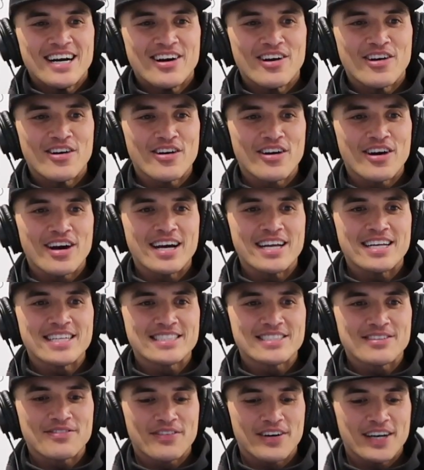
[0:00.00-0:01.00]

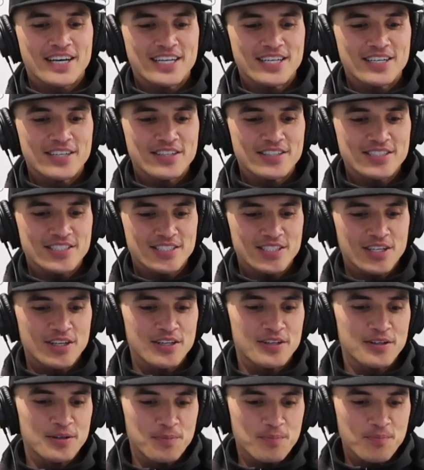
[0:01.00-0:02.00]
Alright, Te Haunui.
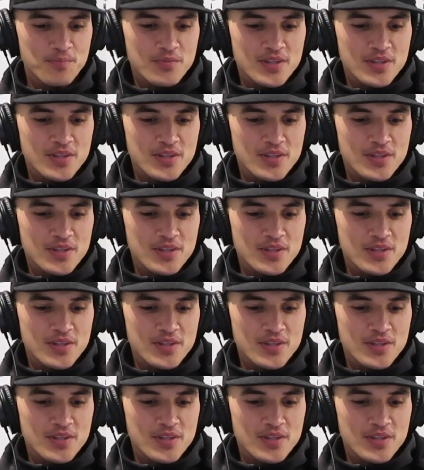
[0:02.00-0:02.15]
So